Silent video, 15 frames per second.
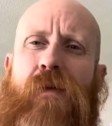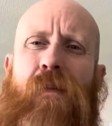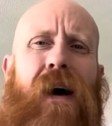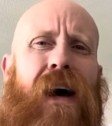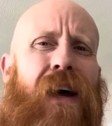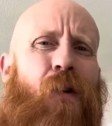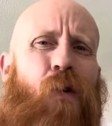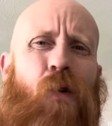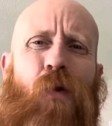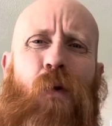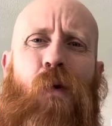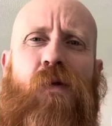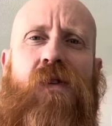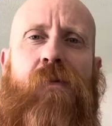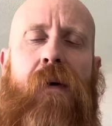man? Who
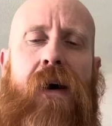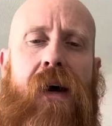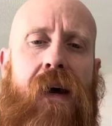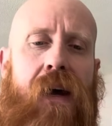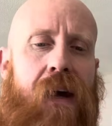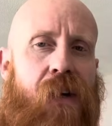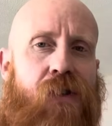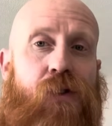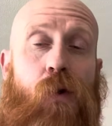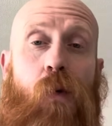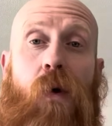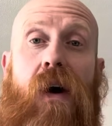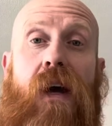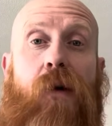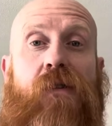knows? But do you know
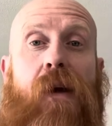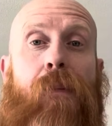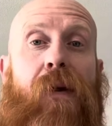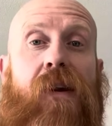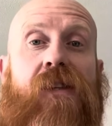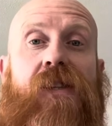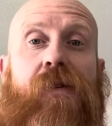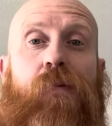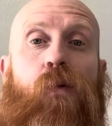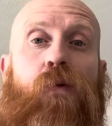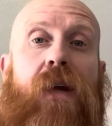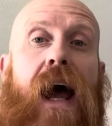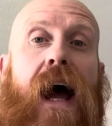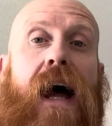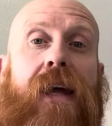what? He was a
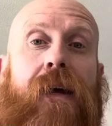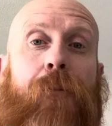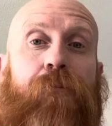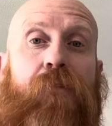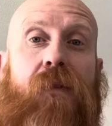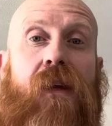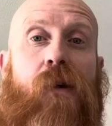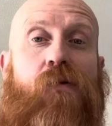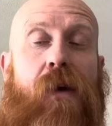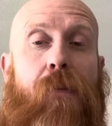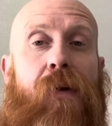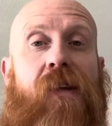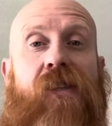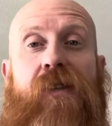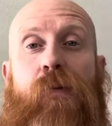principled guy. He was a
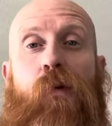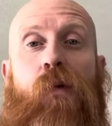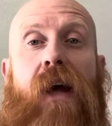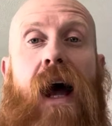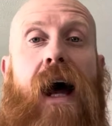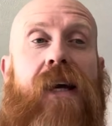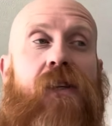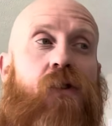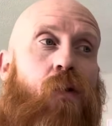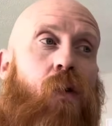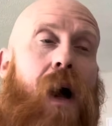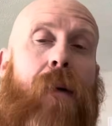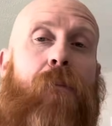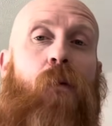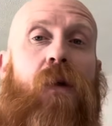principled guy. So
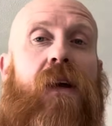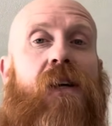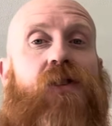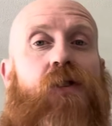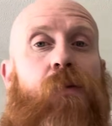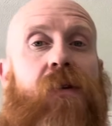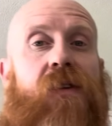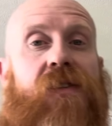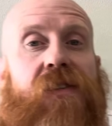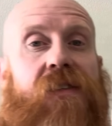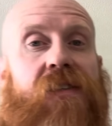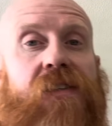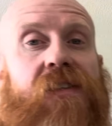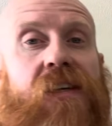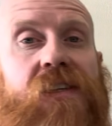I'm only assuming
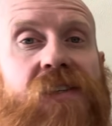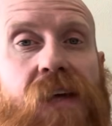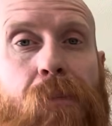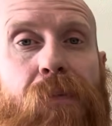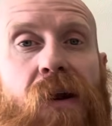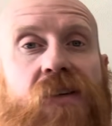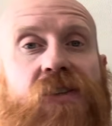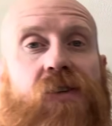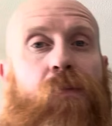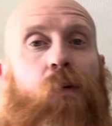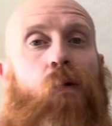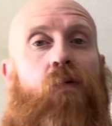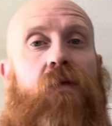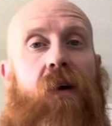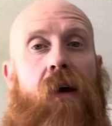there's a
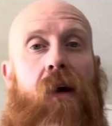principled